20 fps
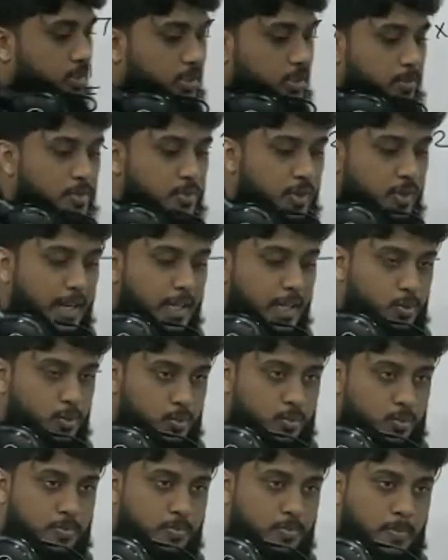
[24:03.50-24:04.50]
value?
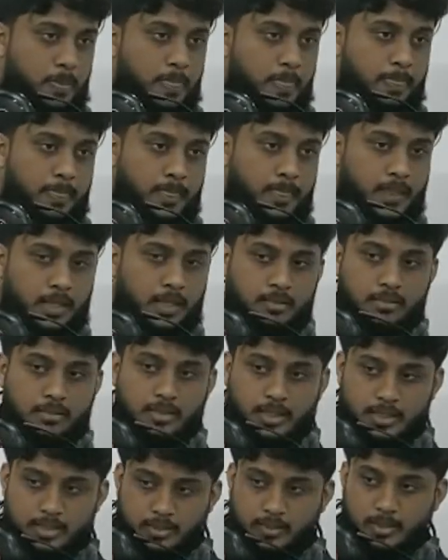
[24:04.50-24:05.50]

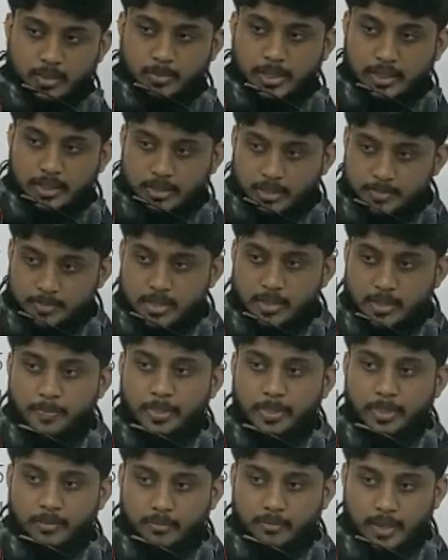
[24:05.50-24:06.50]
37 mean terms
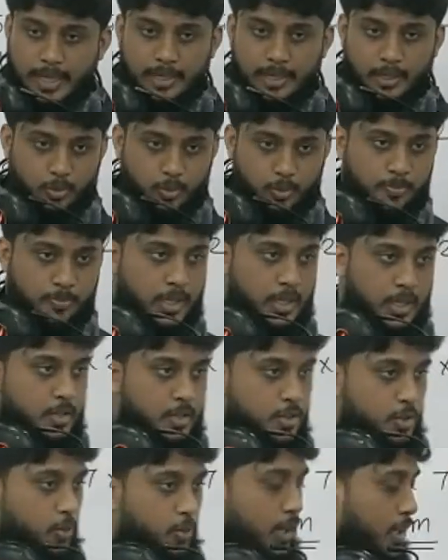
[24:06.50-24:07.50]
value. So
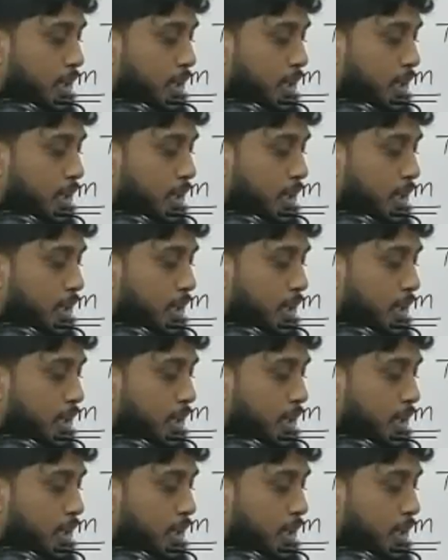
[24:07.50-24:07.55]
what is the